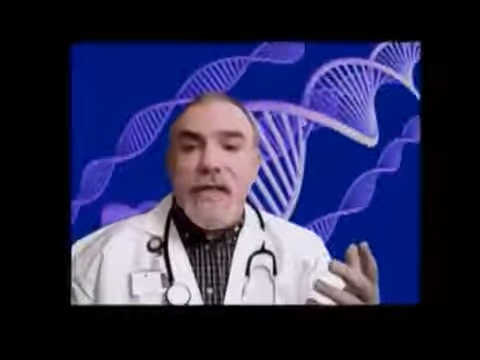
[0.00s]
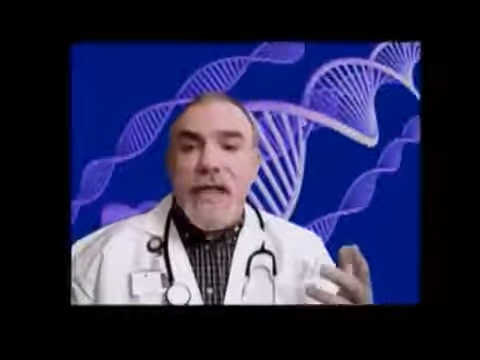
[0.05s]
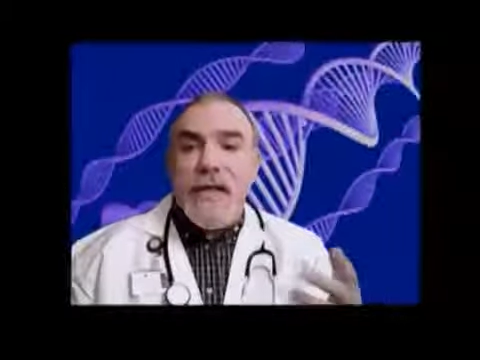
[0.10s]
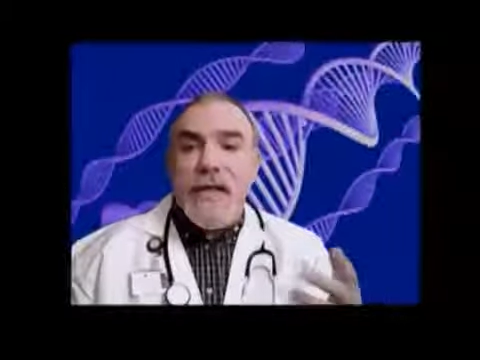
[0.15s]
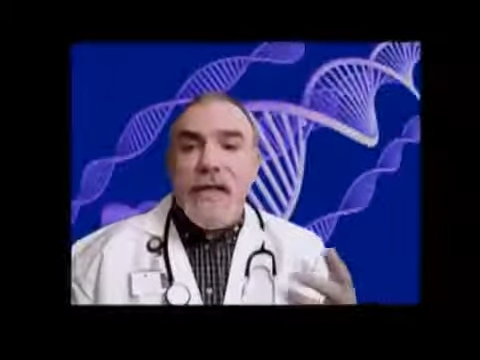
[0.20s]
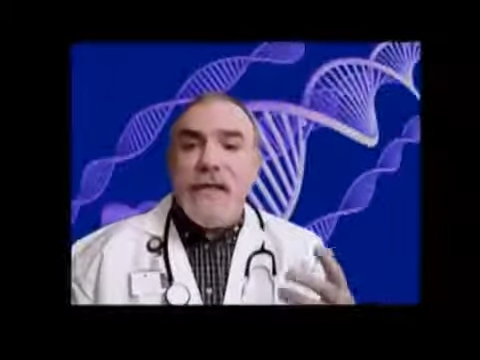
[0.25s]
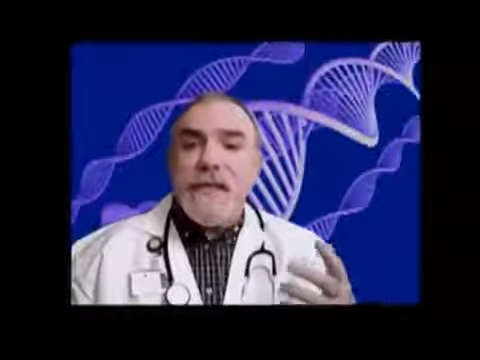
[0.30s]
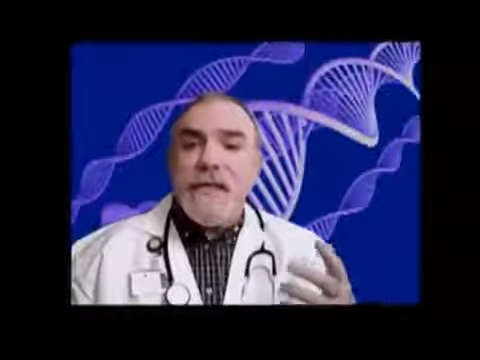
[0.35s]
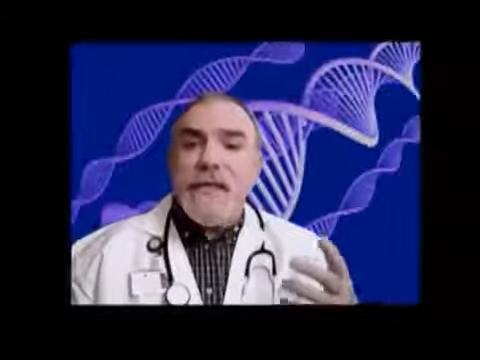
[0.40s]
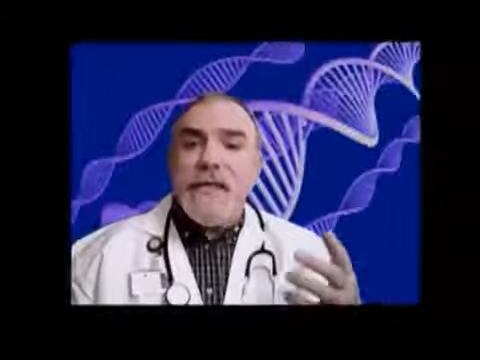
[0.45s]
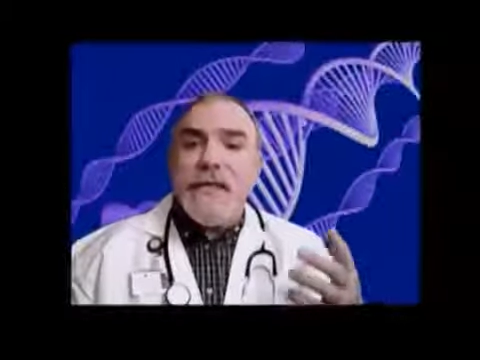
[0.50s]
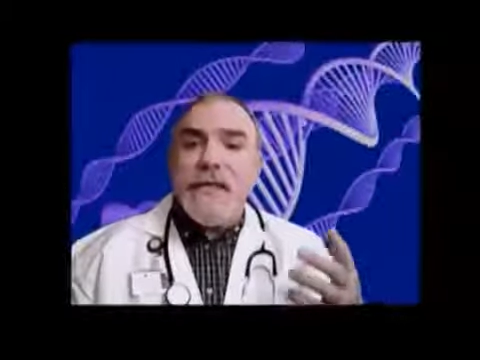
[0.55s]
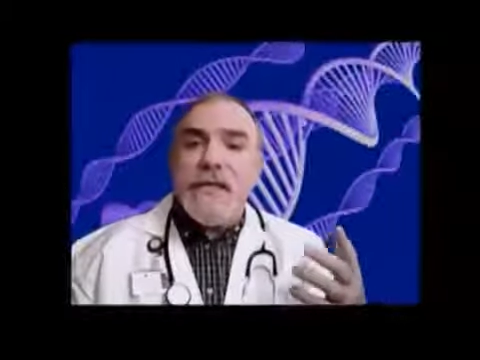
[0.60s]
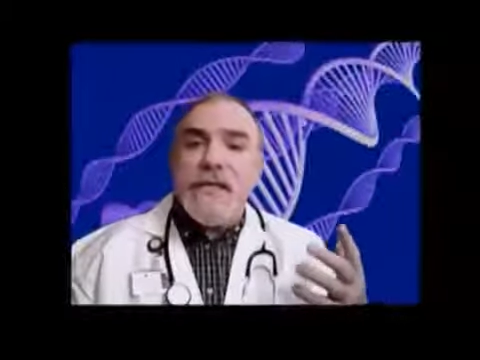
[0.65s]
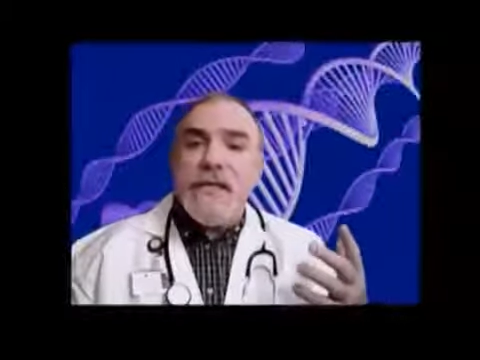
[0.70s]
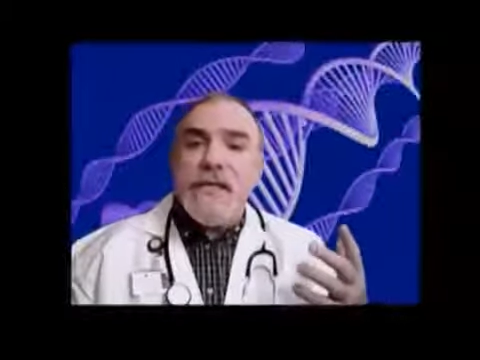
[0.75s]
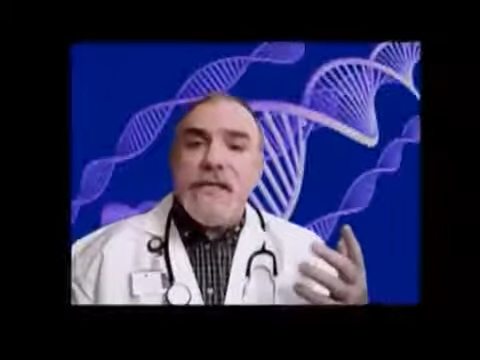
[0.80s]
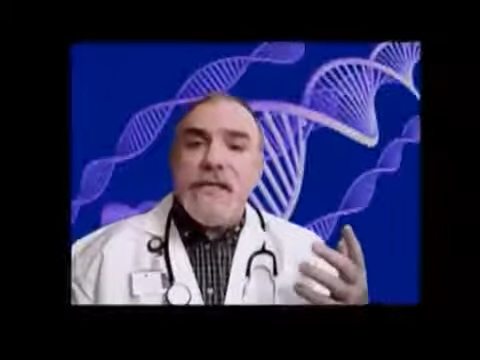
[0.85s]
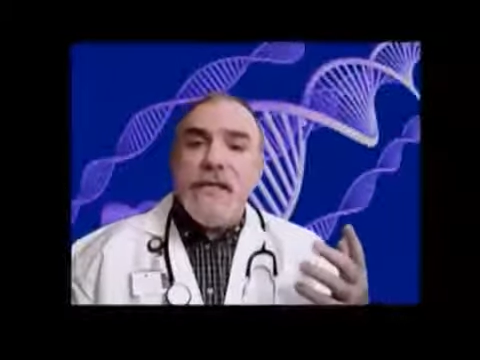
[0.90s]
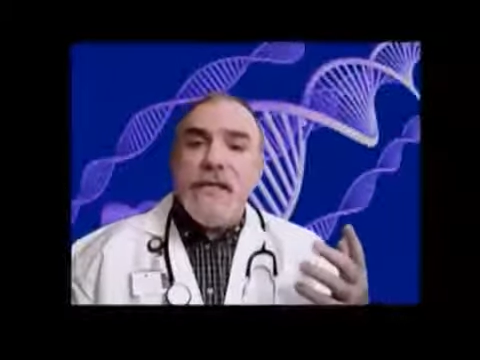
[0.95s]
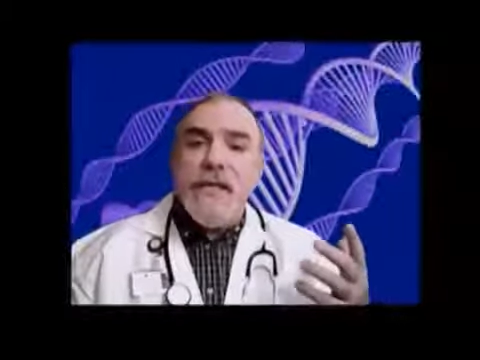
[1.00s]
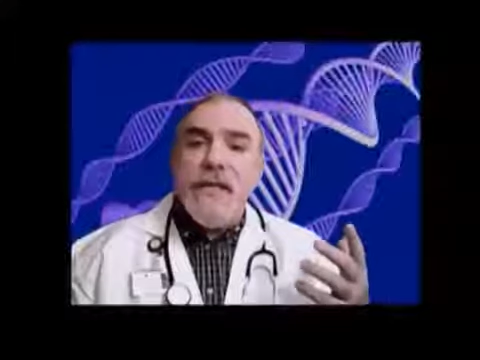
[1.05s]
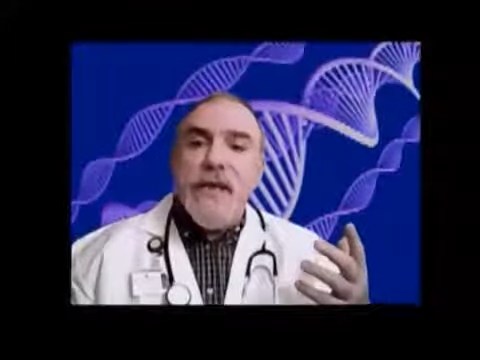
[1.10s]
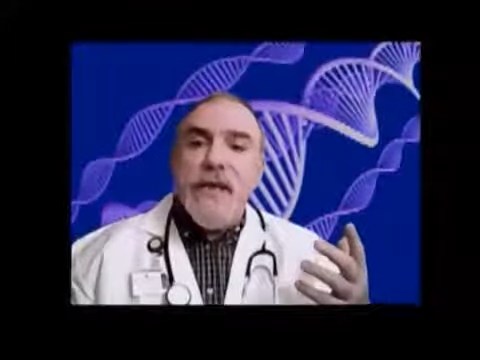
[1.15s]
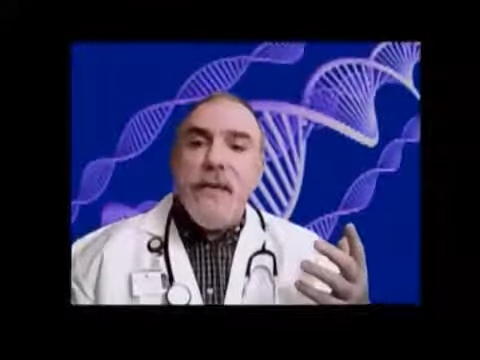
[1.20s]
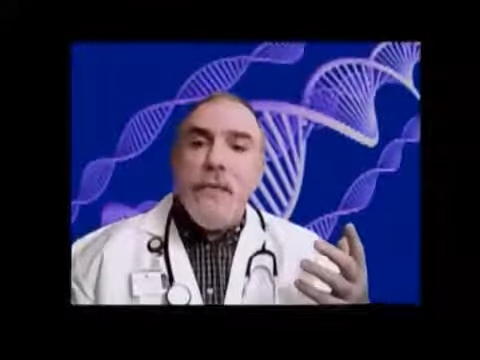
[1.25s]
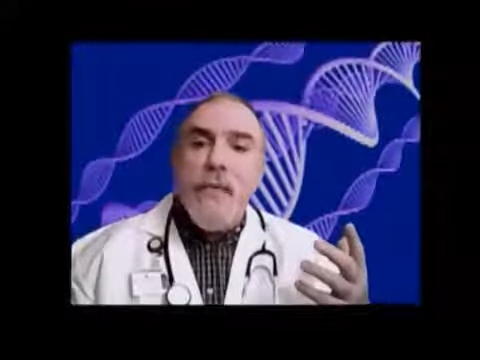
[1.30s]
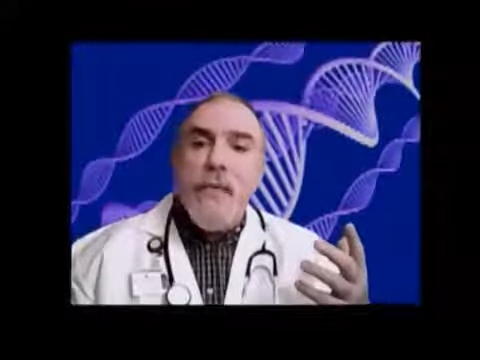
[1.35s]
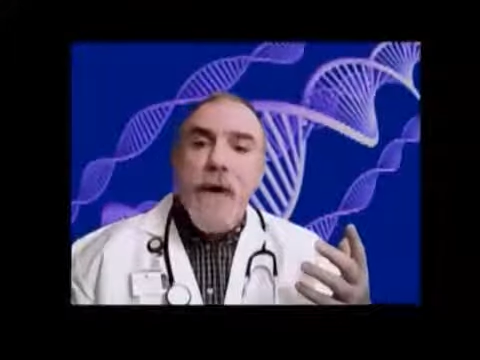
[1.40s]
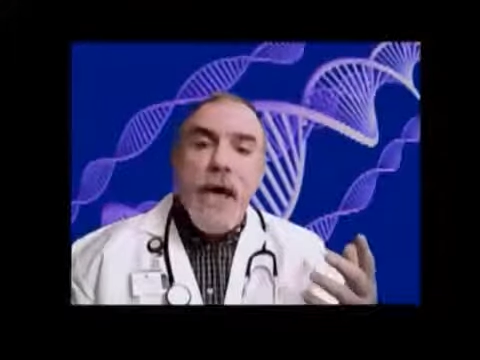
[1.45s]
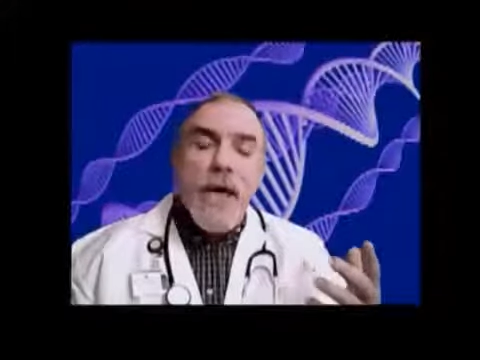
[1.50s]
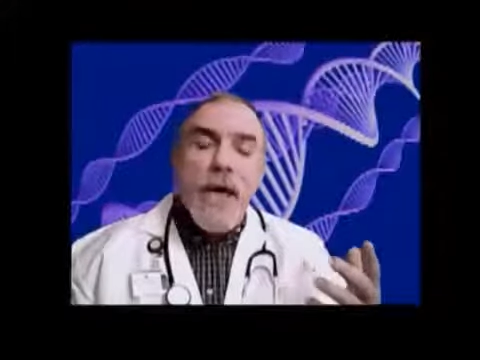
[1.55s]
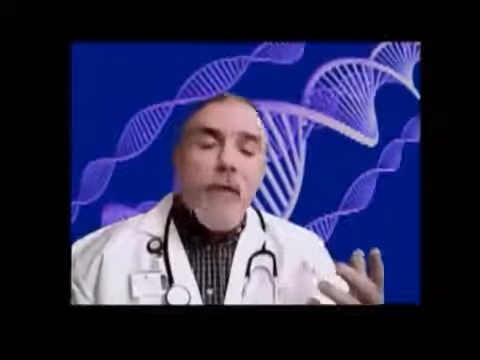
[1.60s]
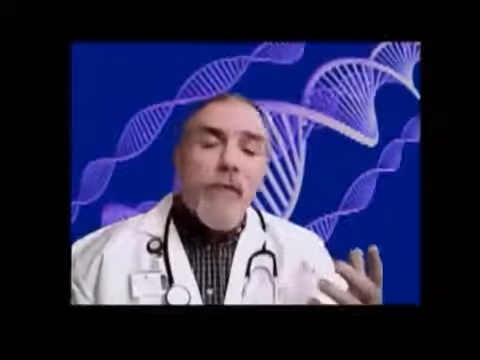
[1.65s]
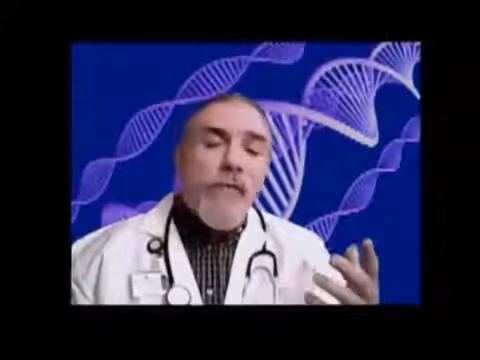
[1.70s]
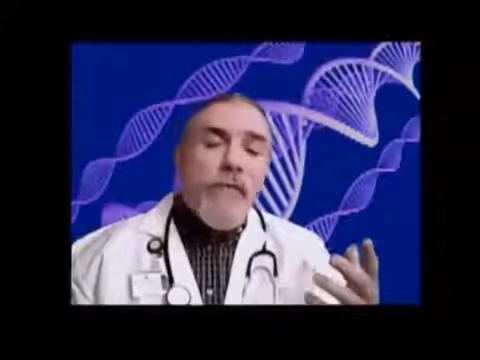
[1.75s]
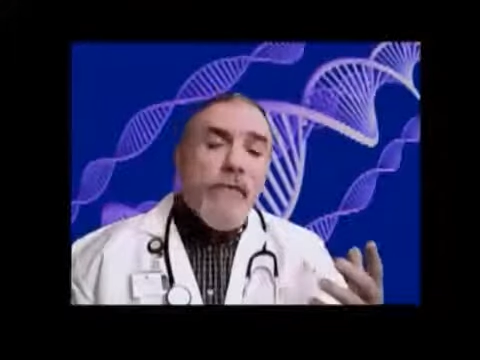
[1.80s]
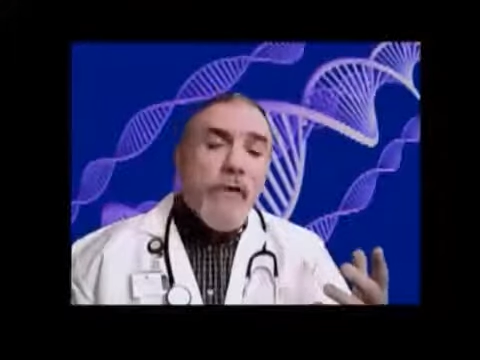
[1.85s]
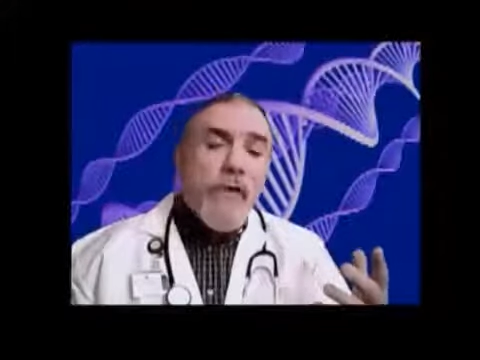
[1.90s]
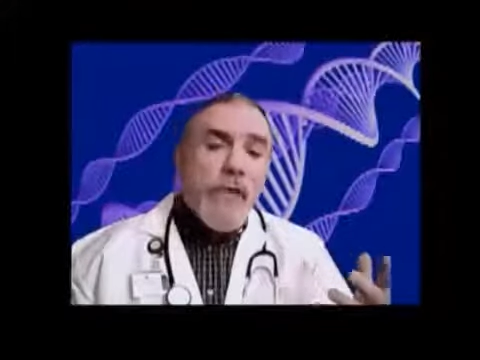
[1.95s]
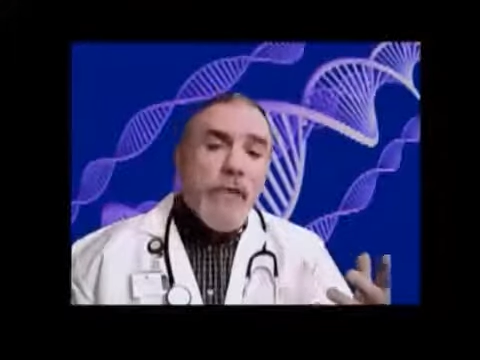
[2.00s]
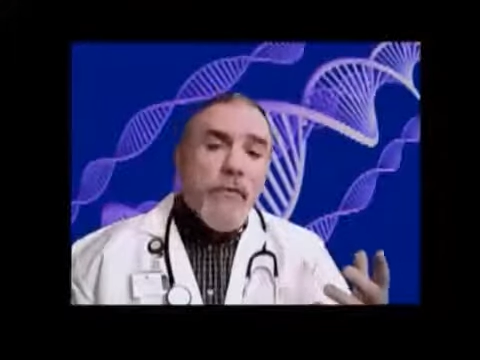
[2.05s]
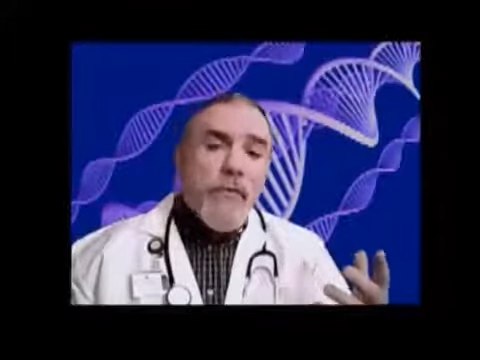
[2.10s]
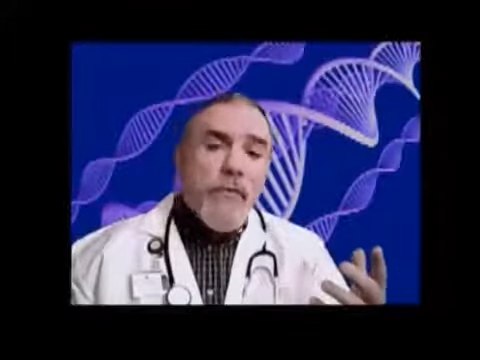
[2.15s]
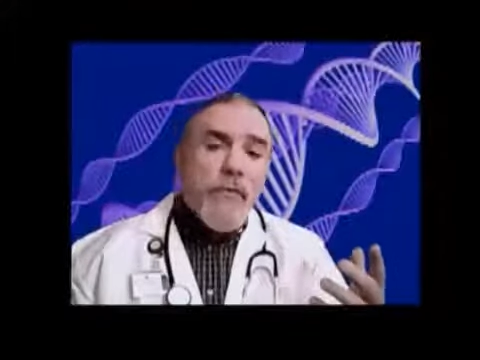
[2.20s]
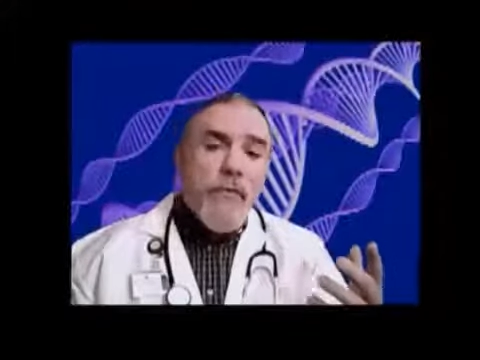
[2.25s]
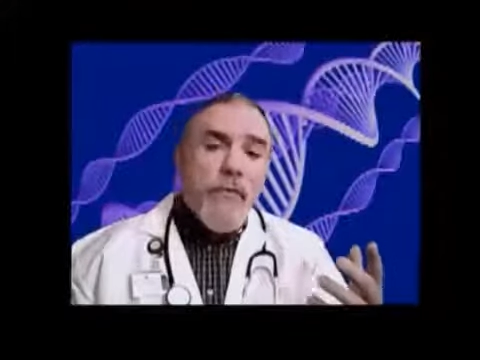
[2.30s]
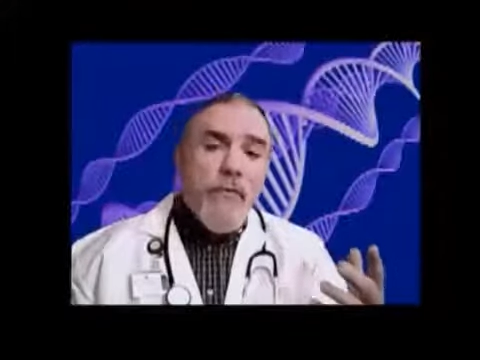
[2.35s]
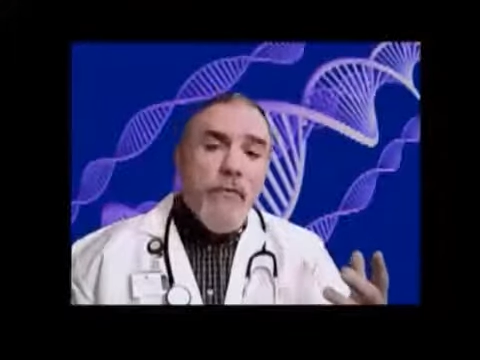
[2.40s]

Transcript: and in a synergistically bioavailable